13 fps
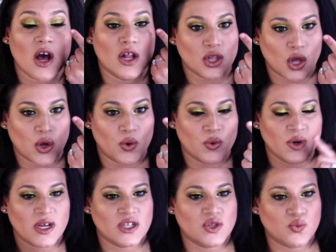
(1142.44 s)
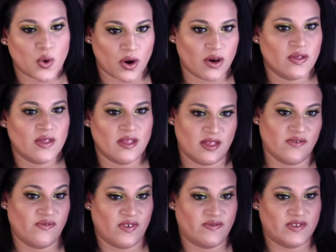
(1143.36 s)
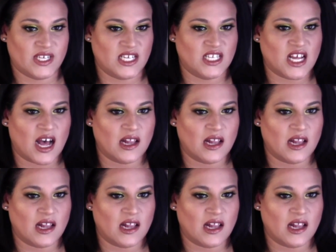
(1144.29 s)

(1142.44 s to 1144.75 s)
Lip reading: alone is worth the $15.